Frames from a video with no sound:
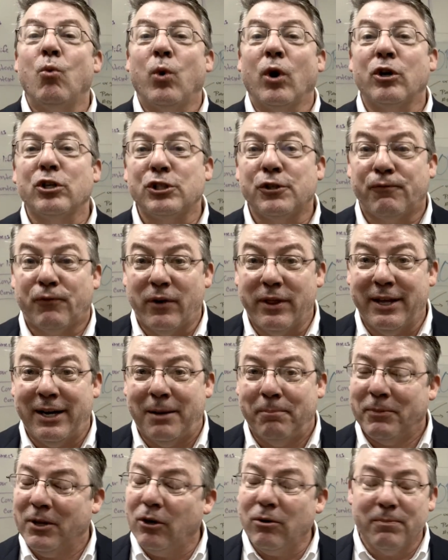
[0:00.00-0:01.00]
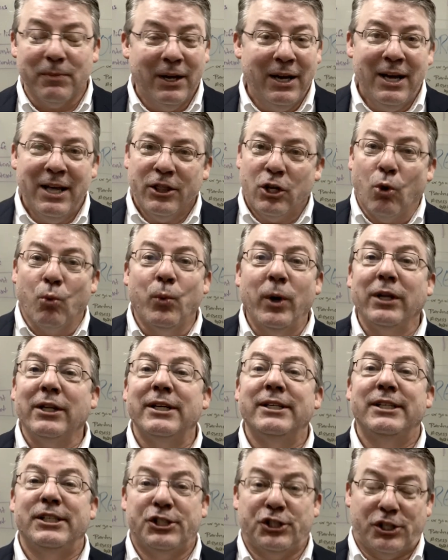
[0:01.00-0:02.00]
works for them. They're
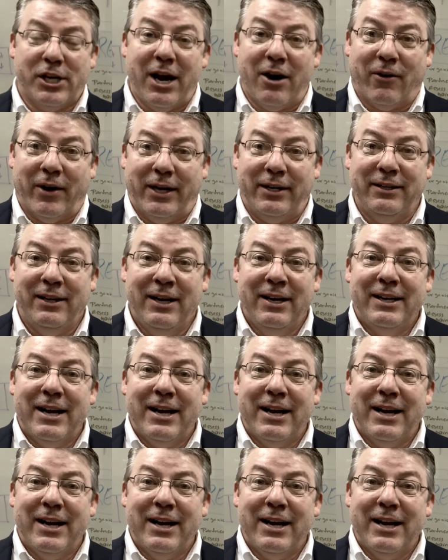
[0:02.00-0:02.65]
willing to share it.